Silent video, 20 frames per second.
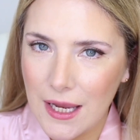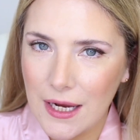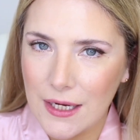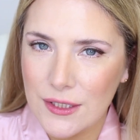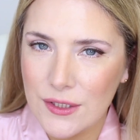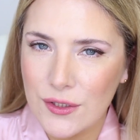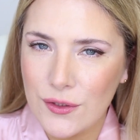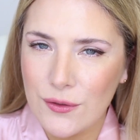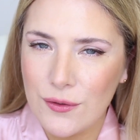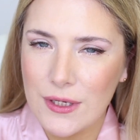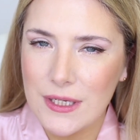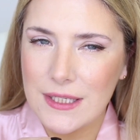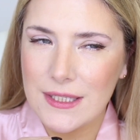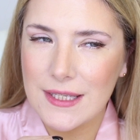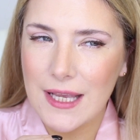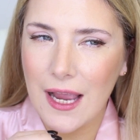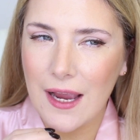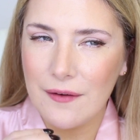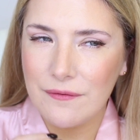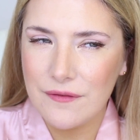I do
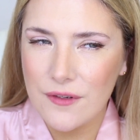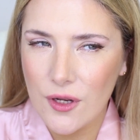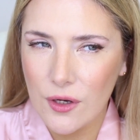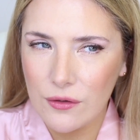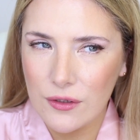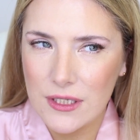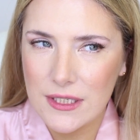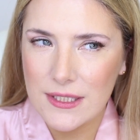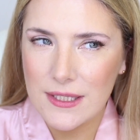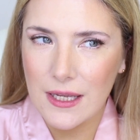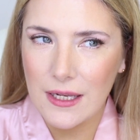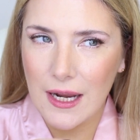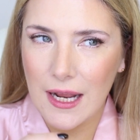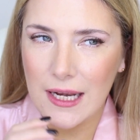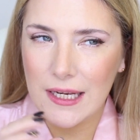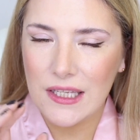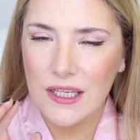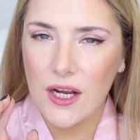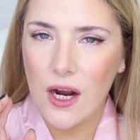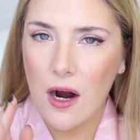is I've noticed that
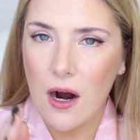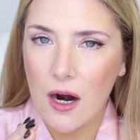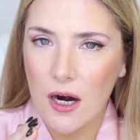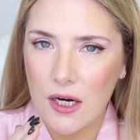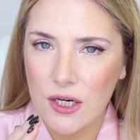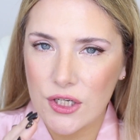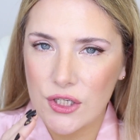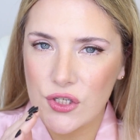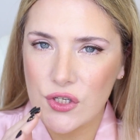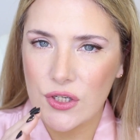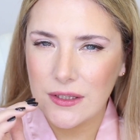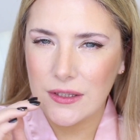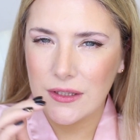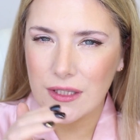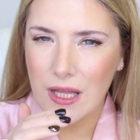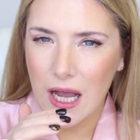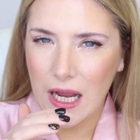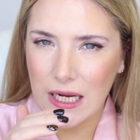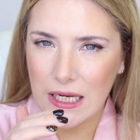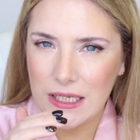any harsh
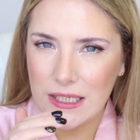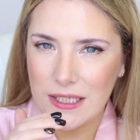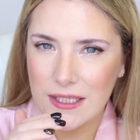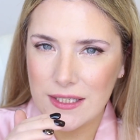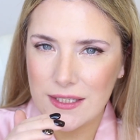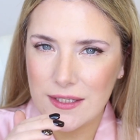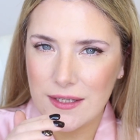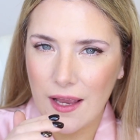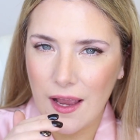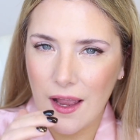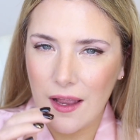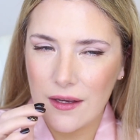lines